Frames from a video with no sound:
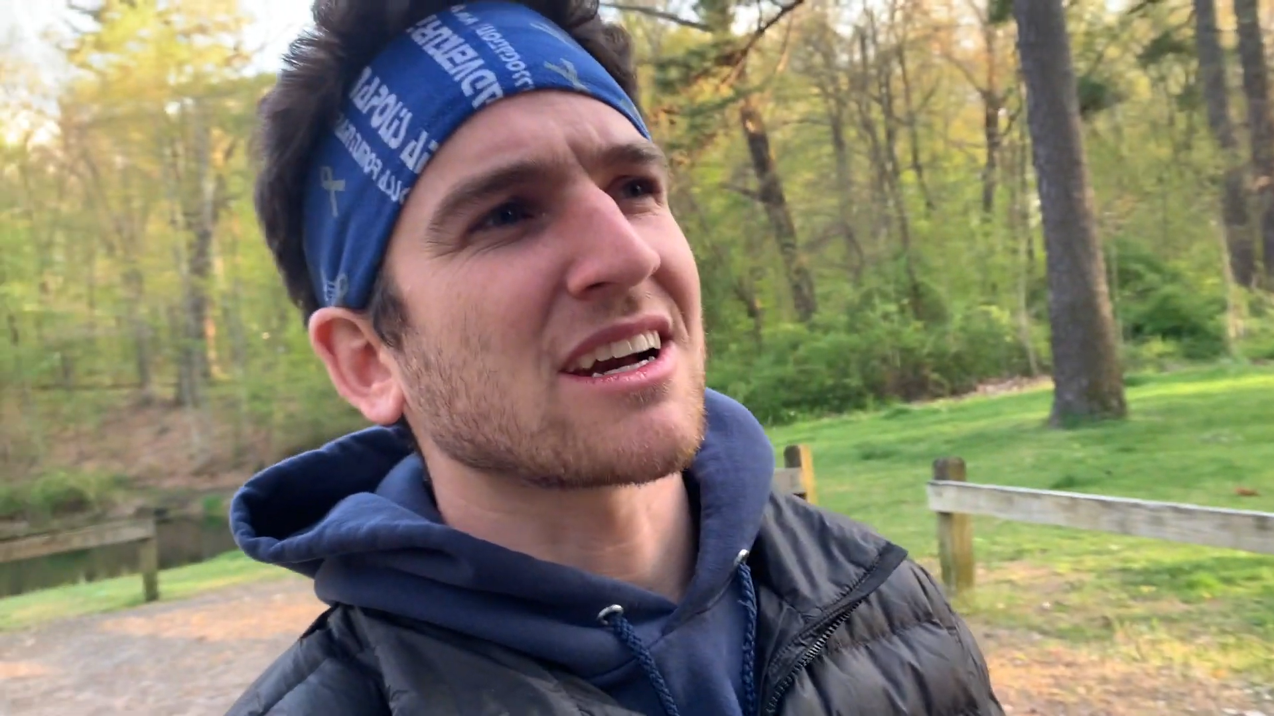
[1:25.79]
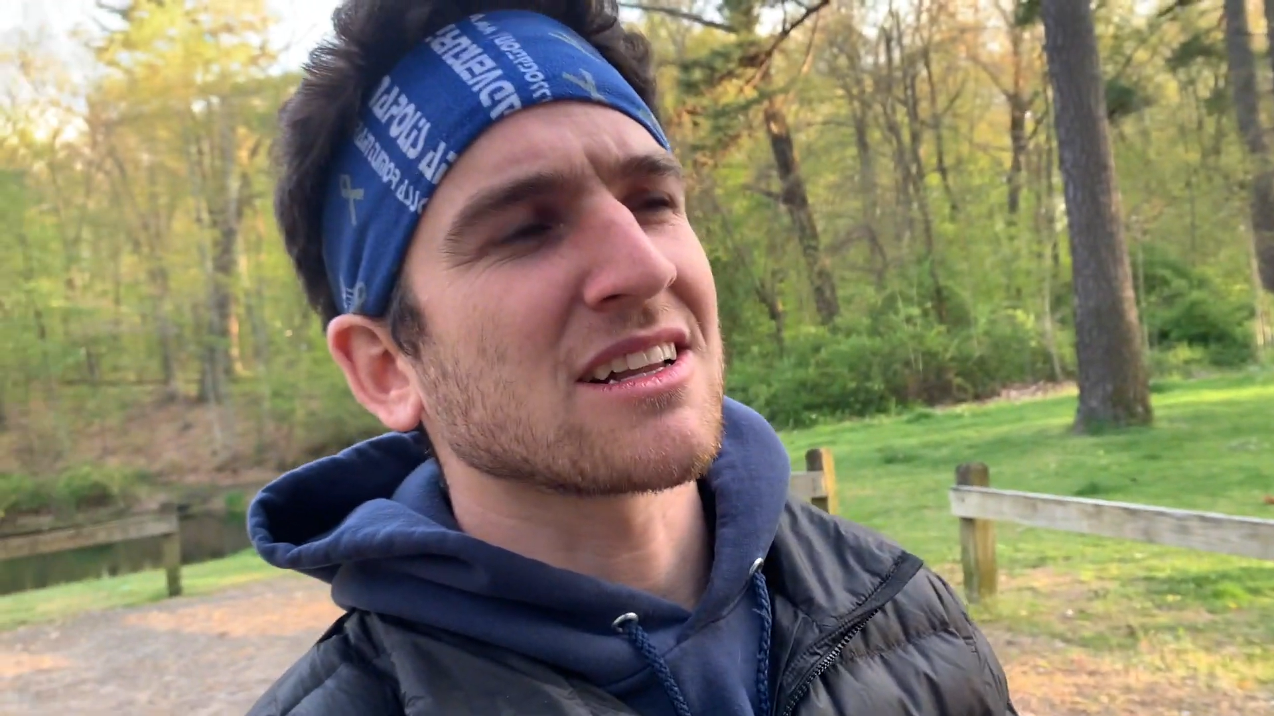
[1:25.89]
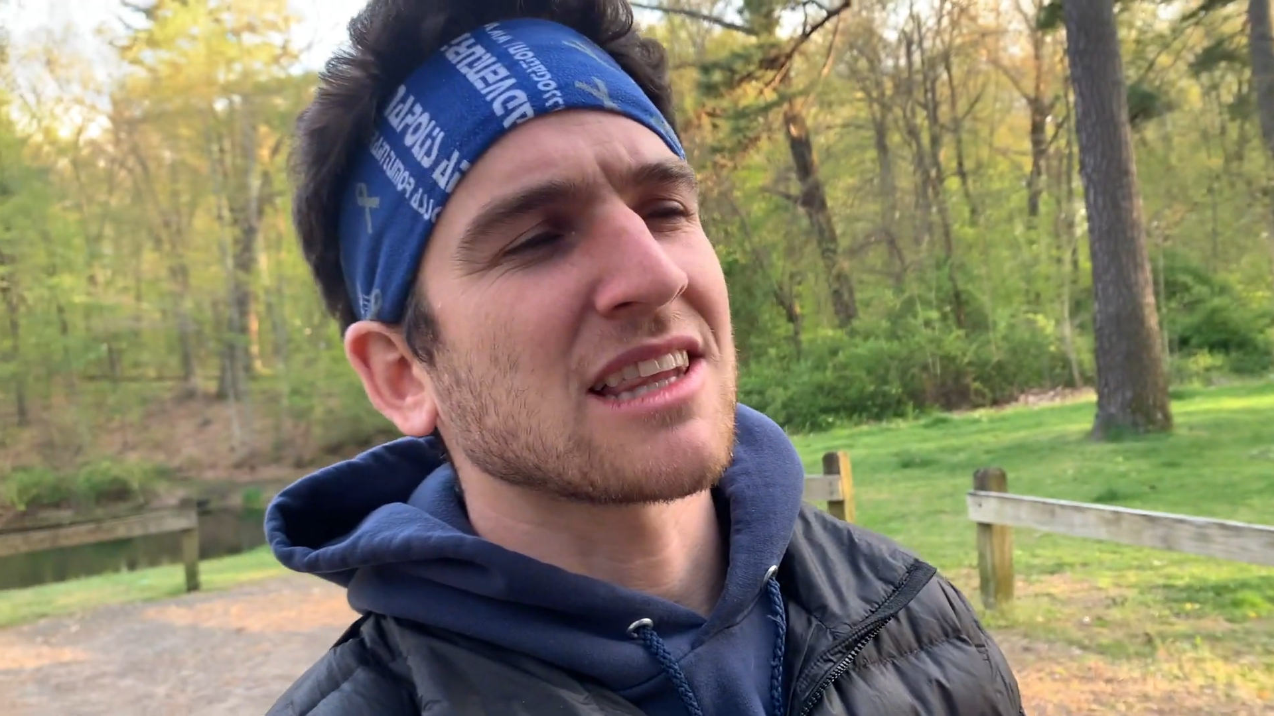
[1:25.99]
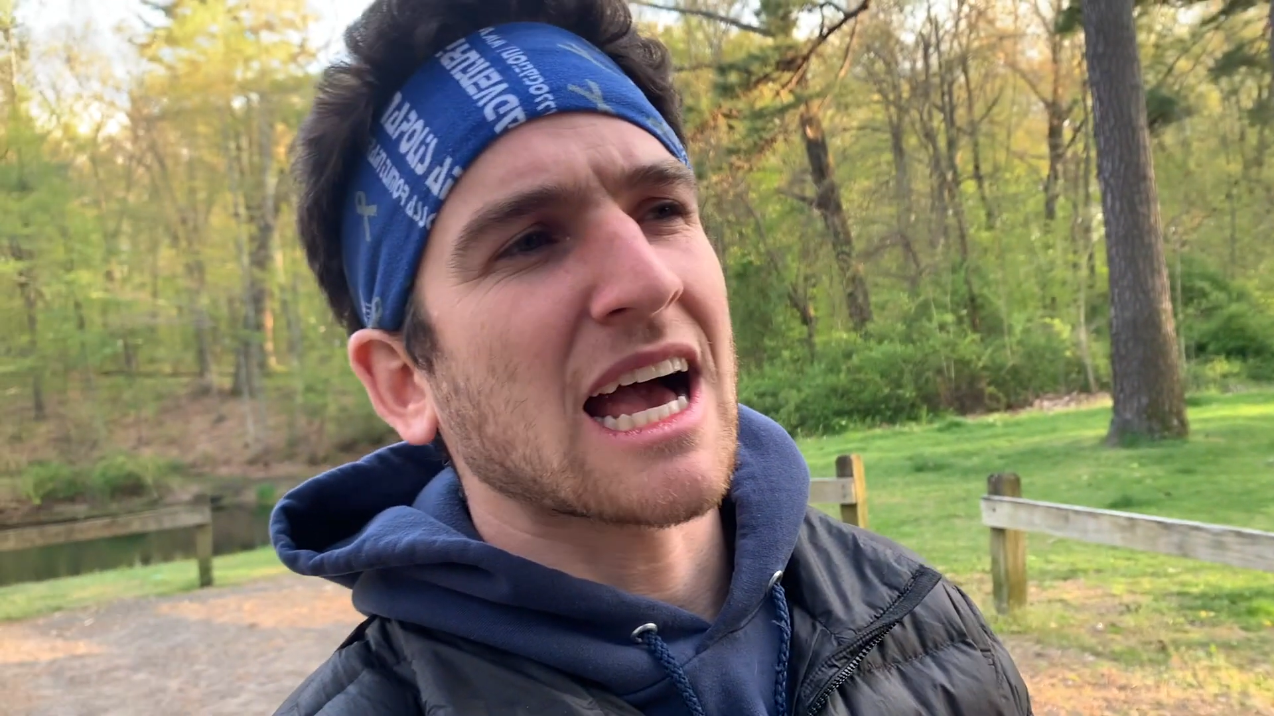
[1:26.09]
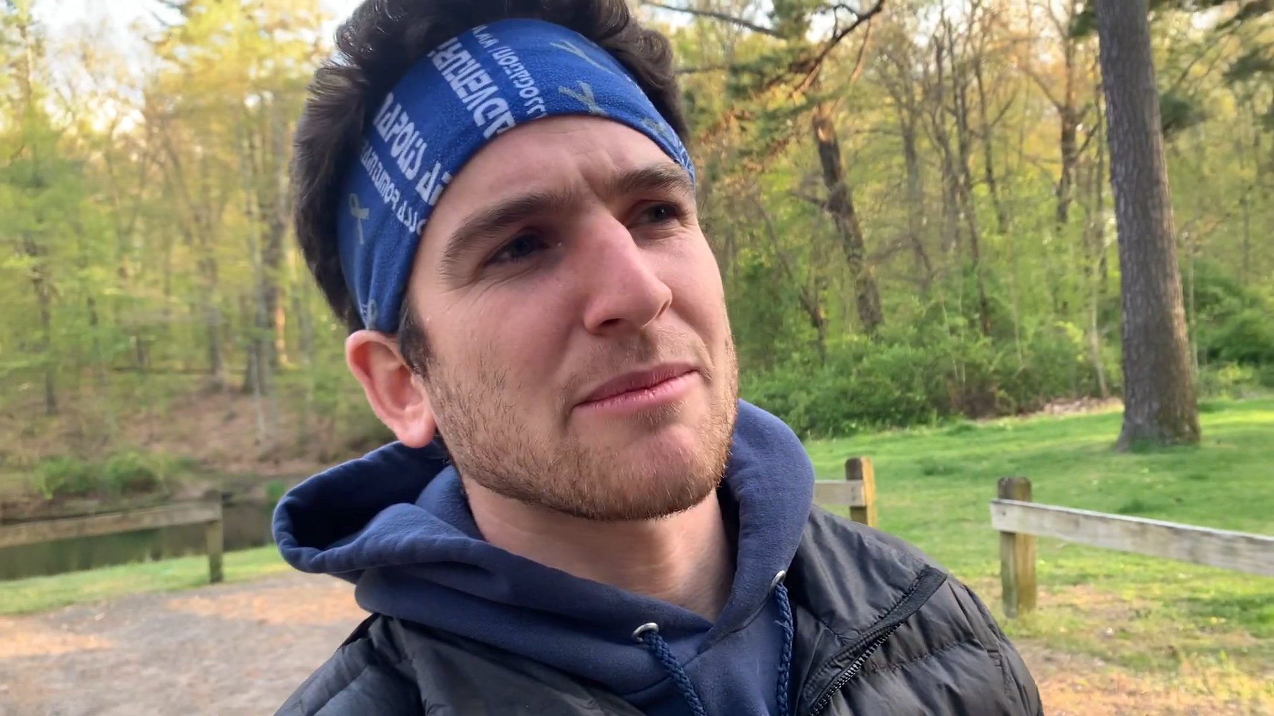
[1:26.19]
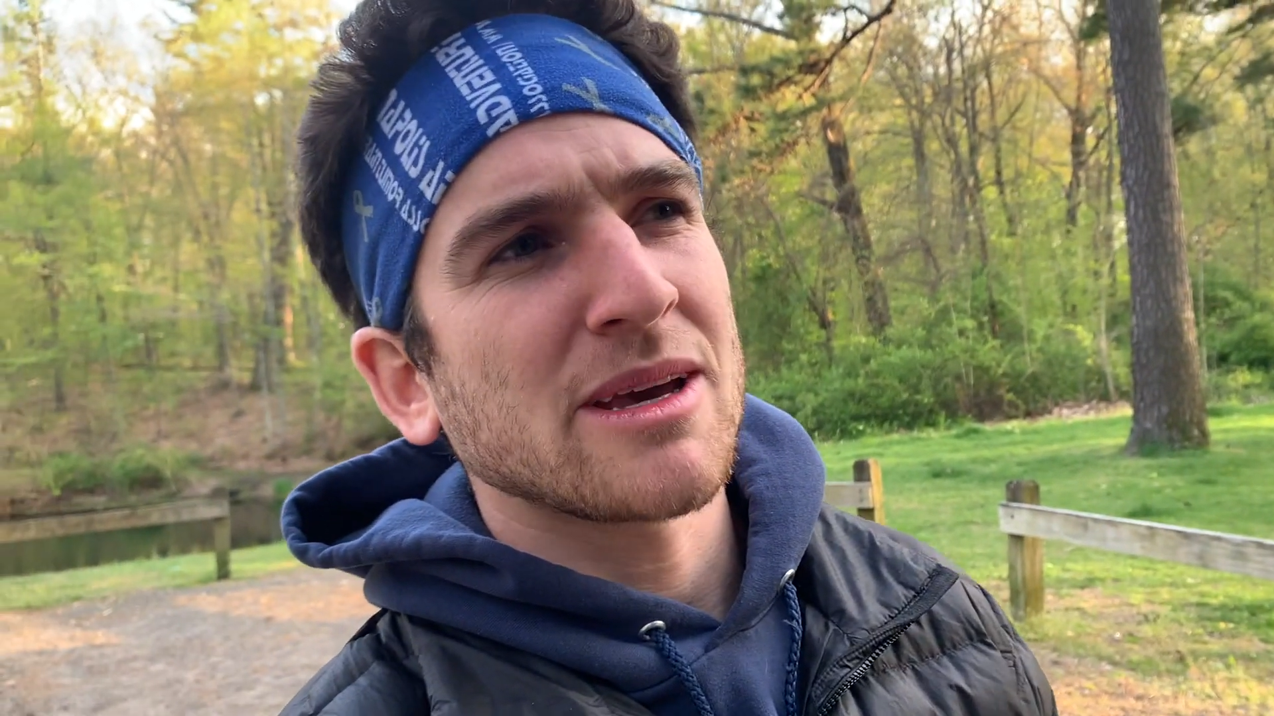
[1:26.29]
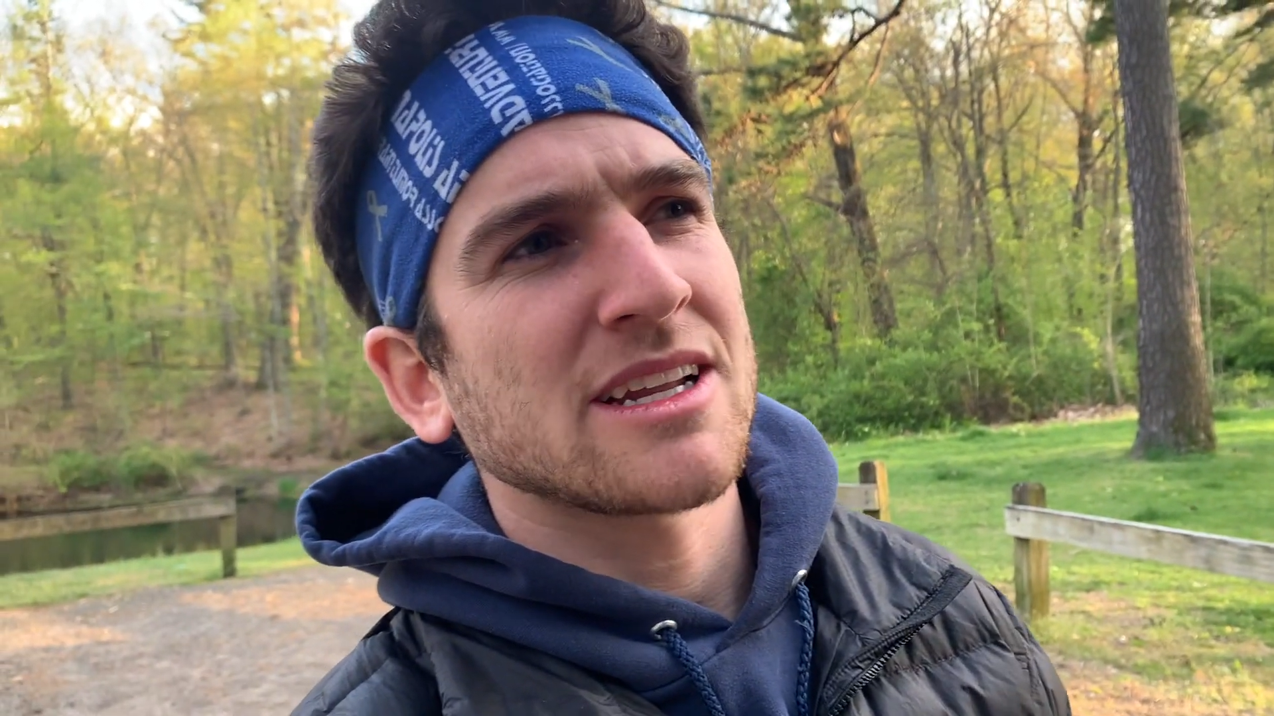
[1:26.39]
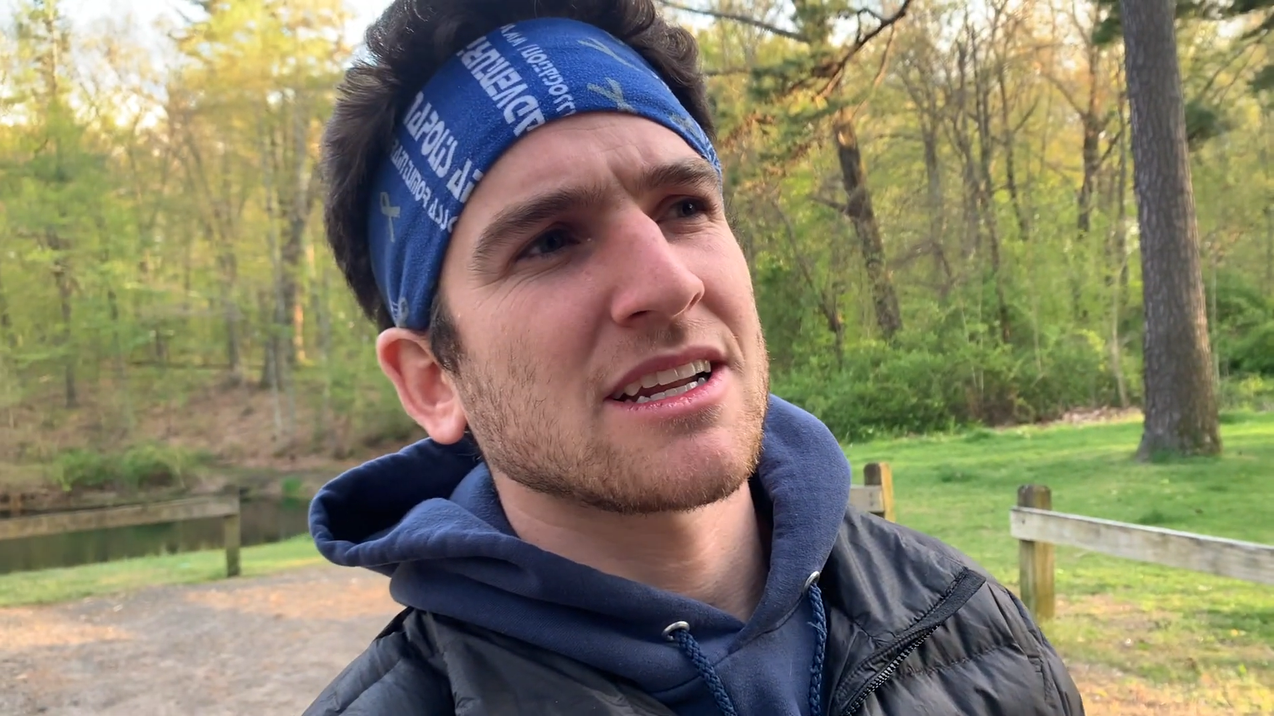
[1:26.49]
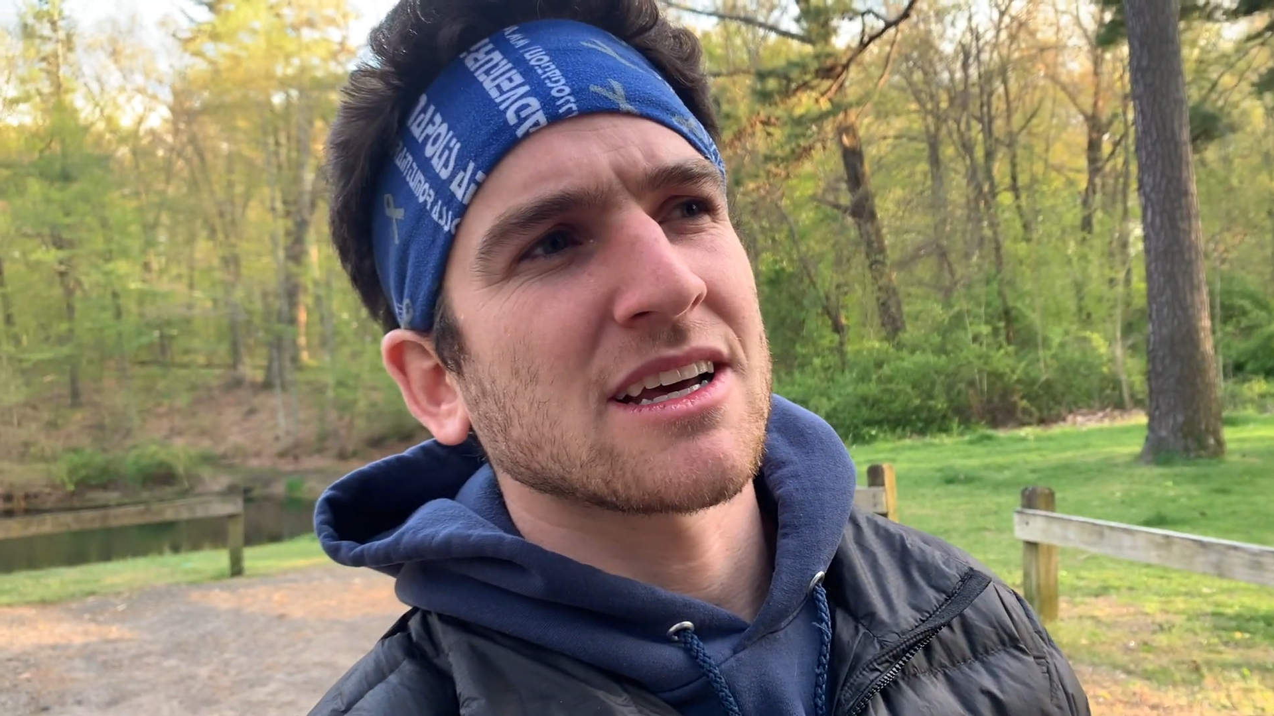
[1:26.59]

climate